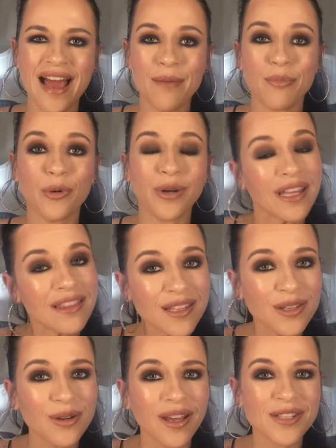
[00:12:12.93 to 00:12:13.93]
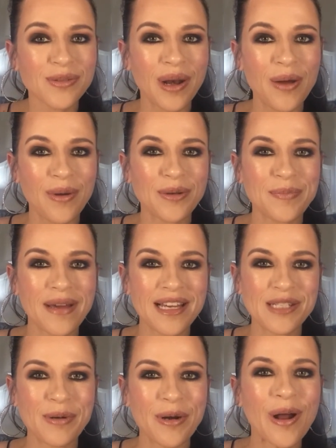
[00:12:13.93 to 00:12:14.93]
I bought in the US when I went with my
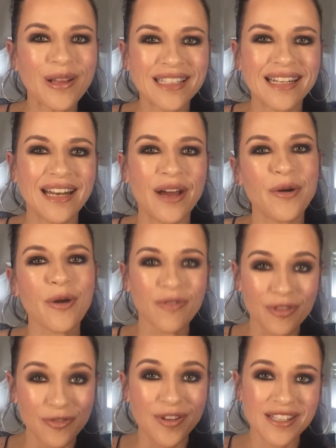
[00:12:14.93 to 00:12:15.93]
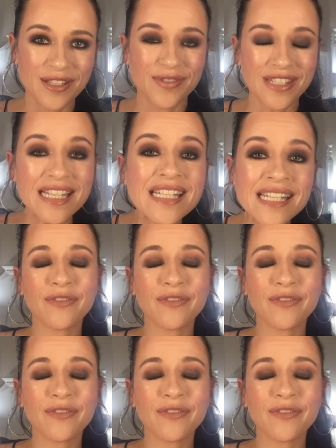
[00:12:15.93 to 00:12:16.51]
husband on holiday now over the festive season.